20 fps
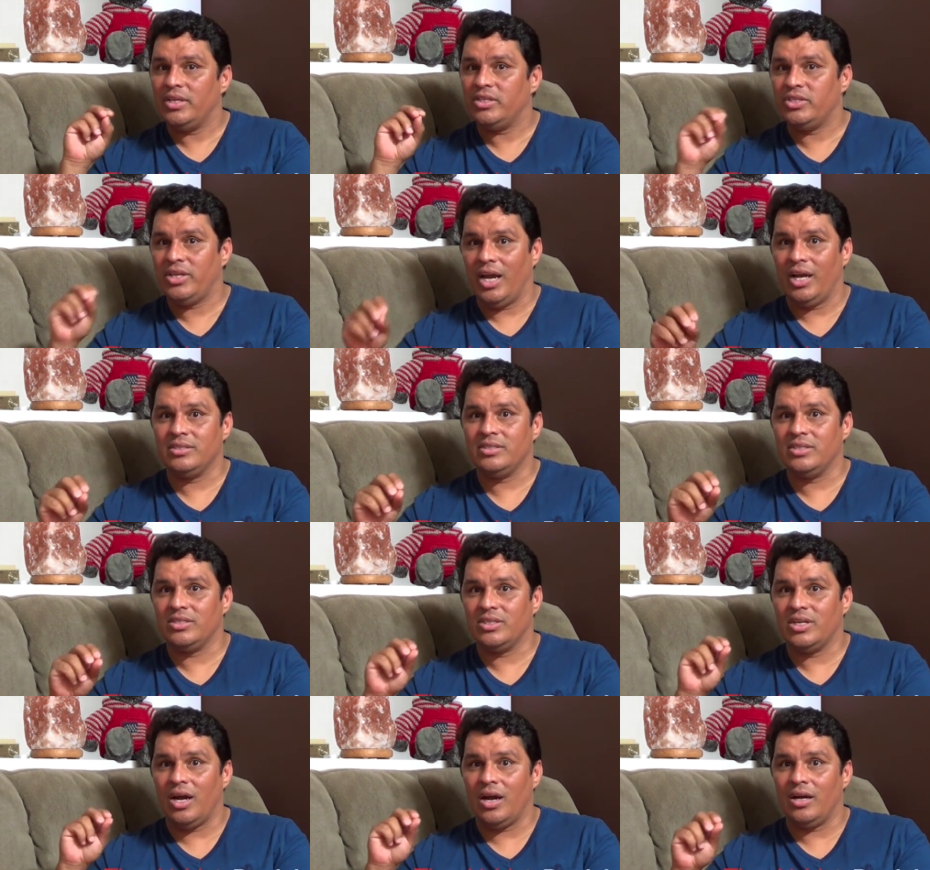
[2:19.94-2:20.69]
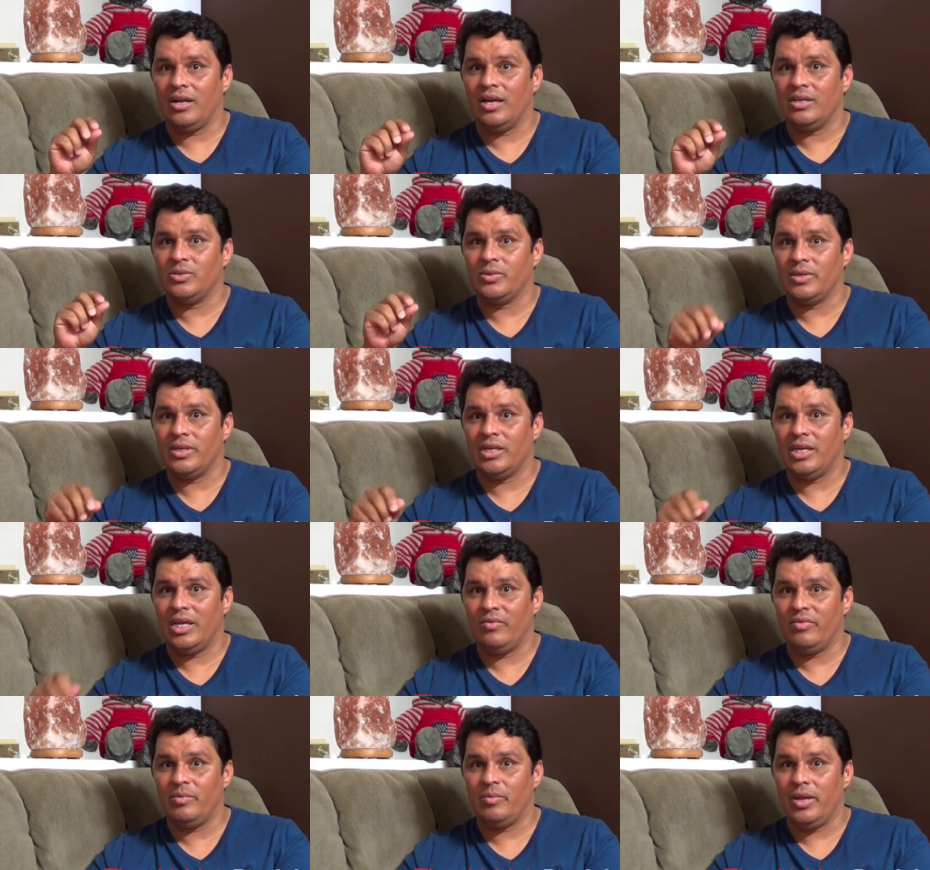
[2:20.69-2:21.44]
chances God has really
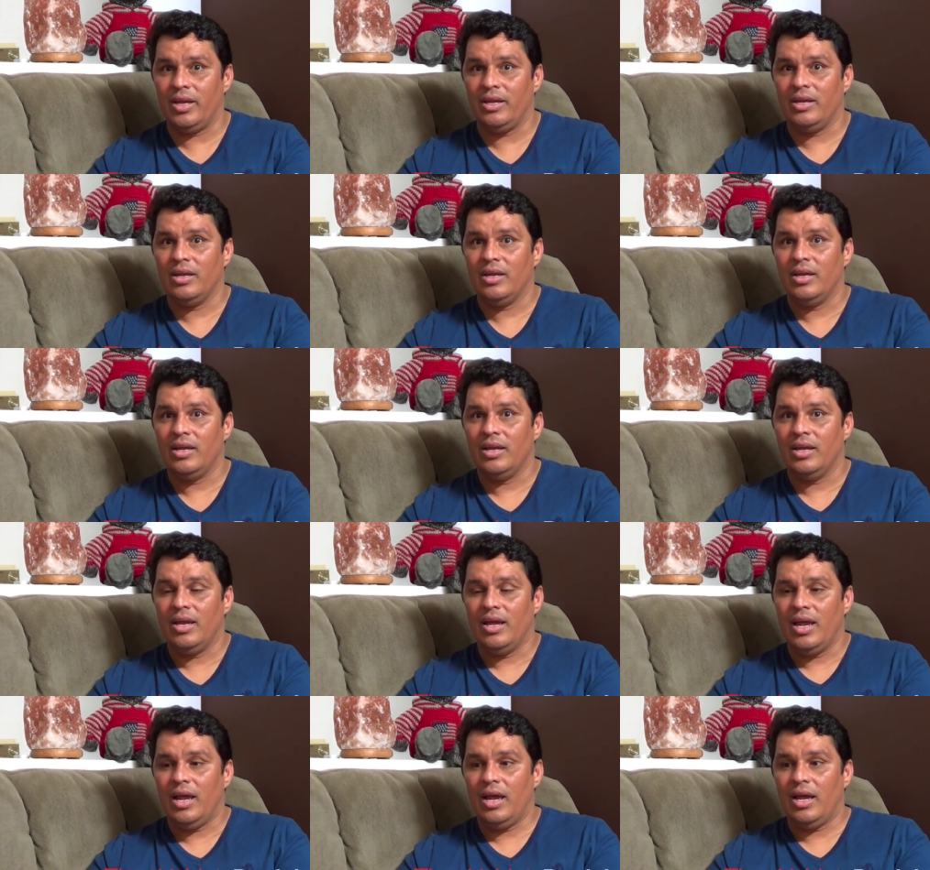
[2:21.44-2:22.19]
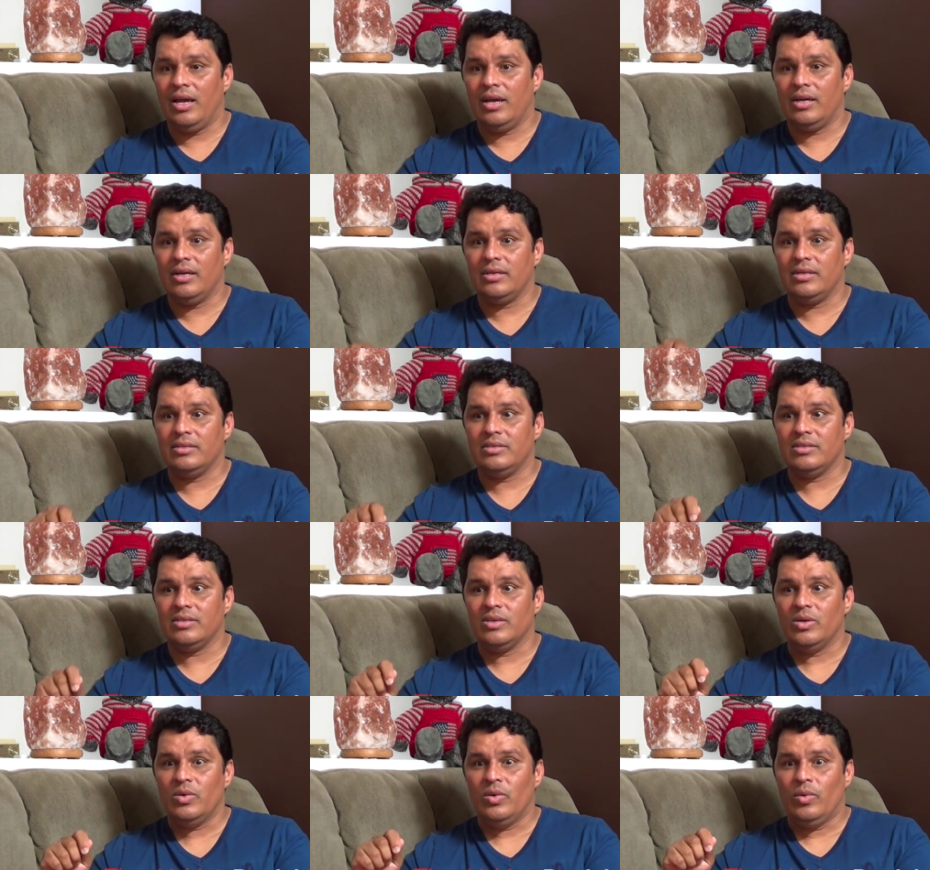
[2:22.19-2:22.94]
given me.
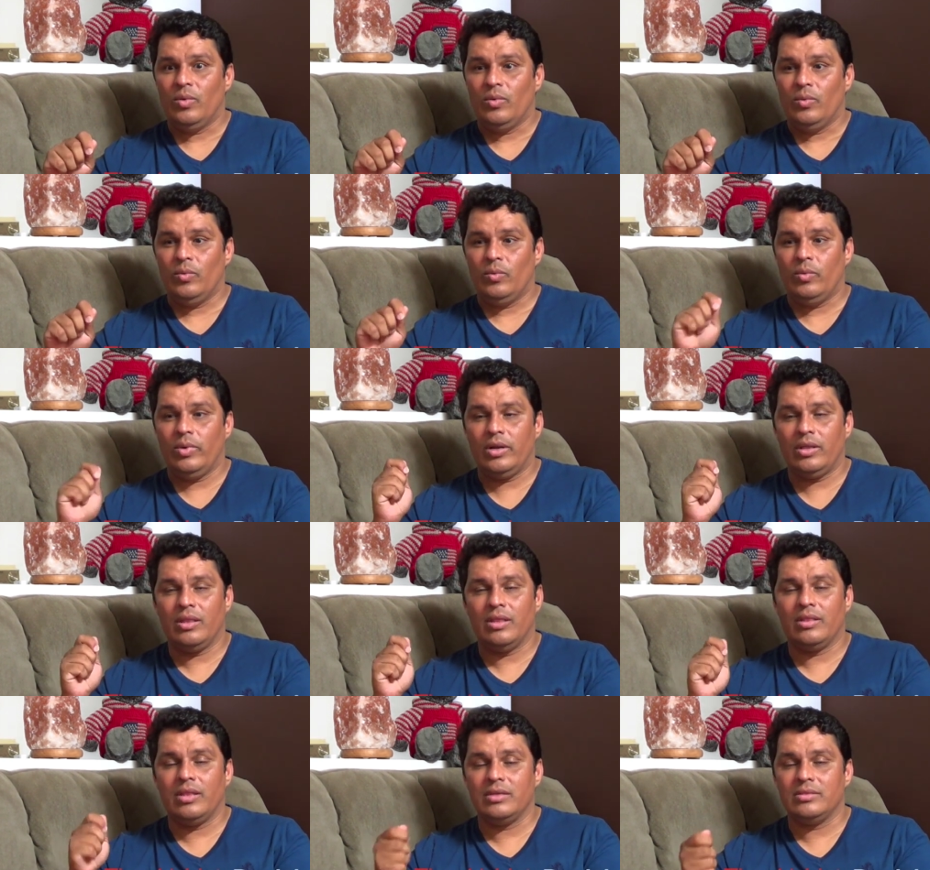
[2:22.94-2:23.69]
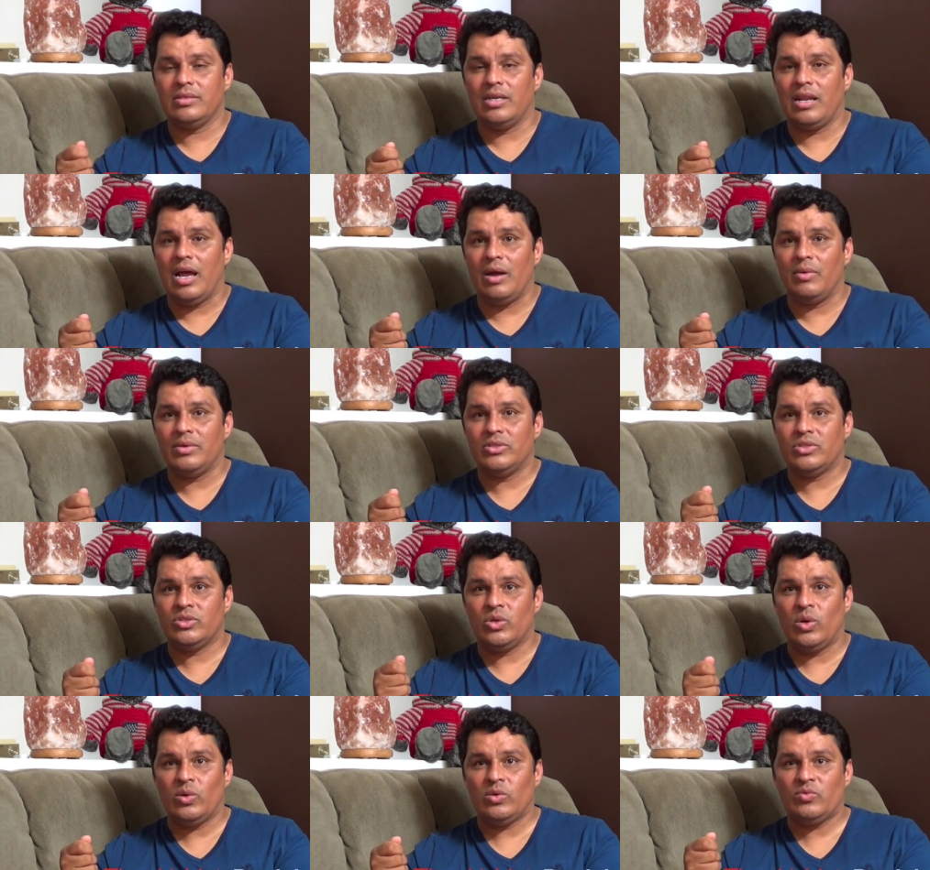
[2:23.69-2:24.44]
And one of the things that I
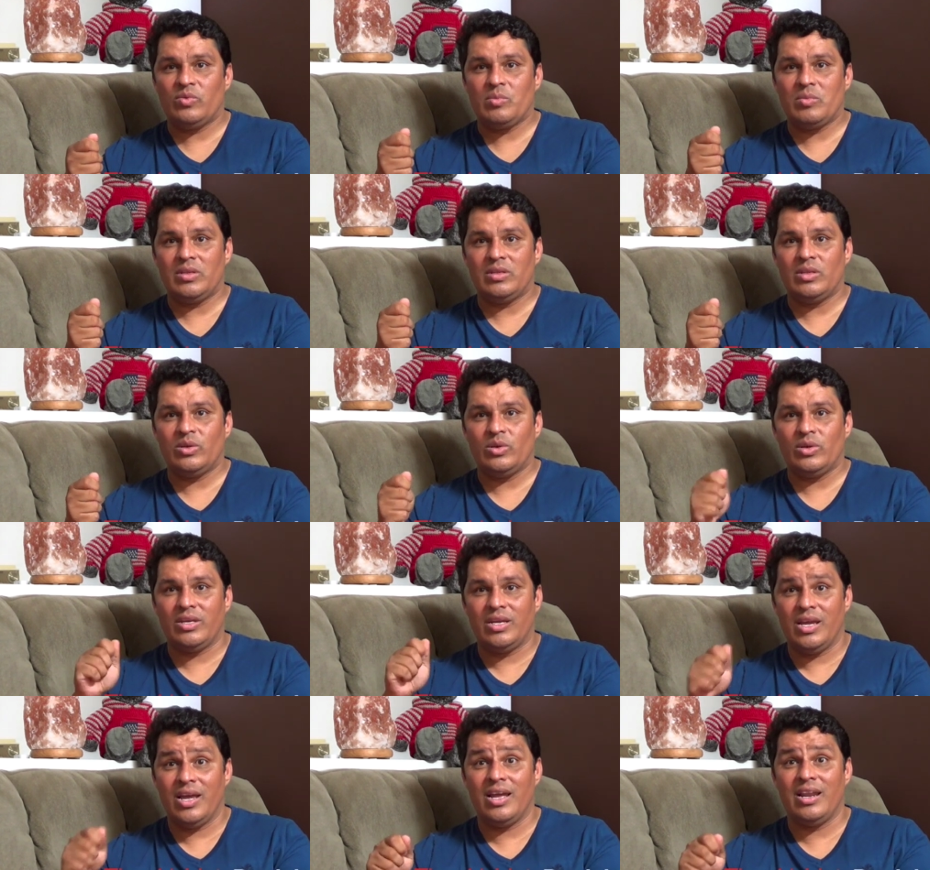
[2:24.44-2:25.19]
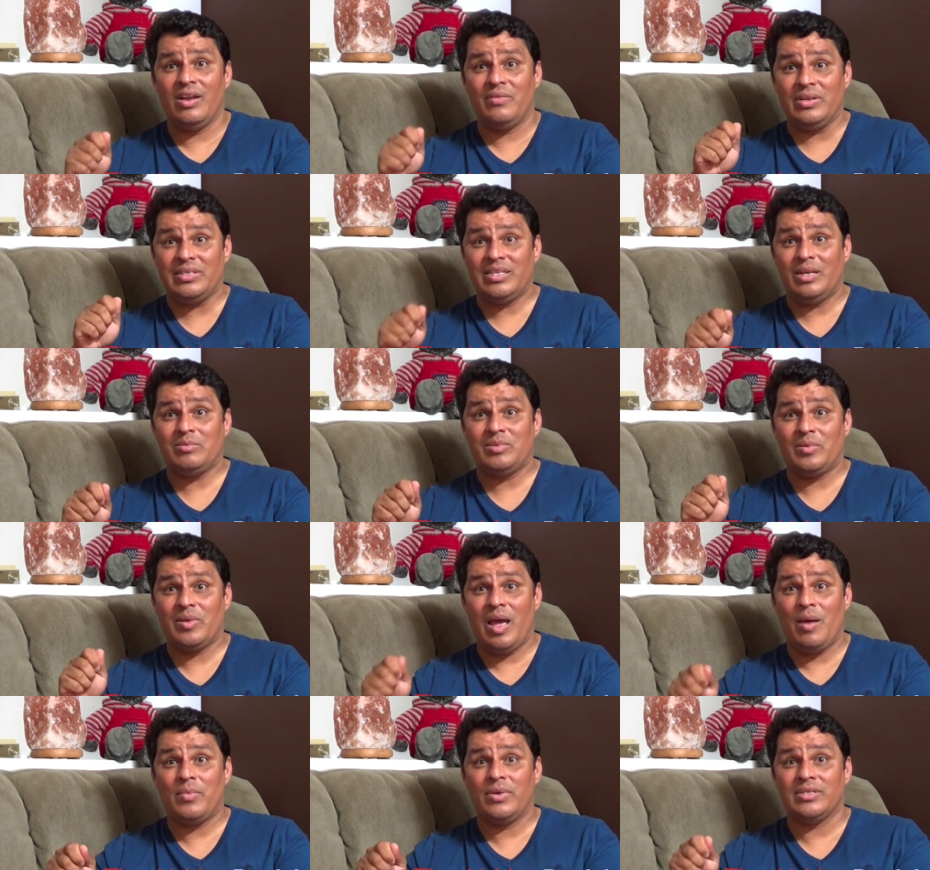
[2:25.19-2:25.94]
was told from a little kid every time
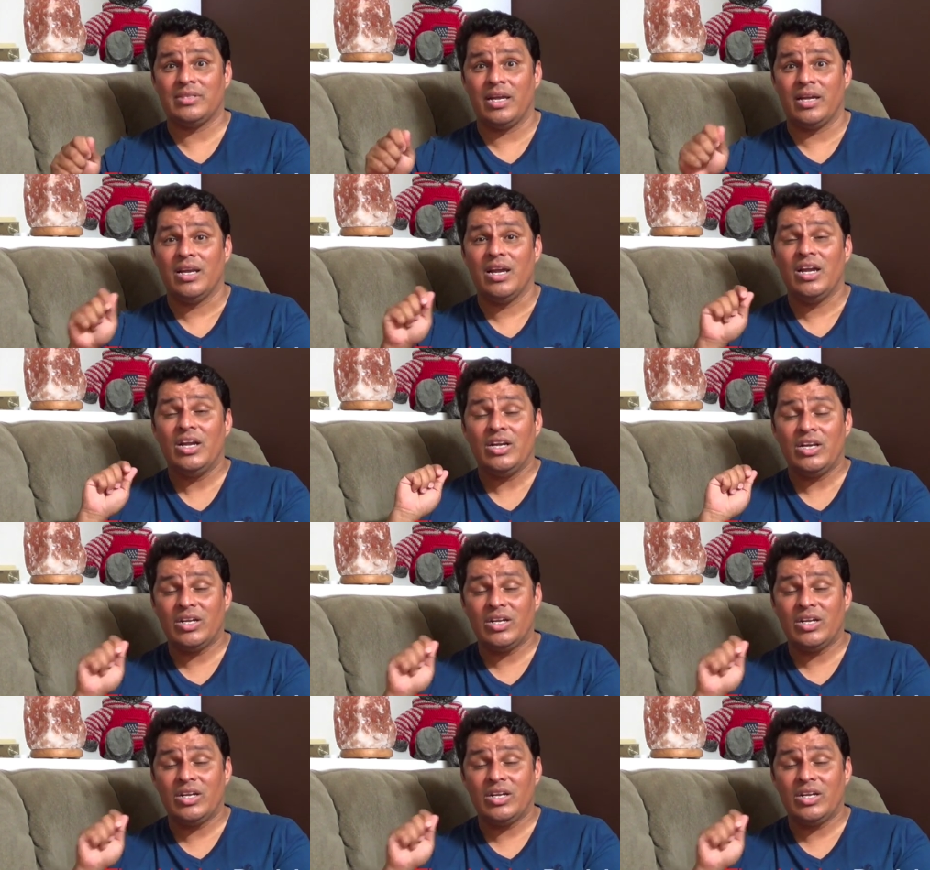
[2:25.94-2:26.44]
something happened is like,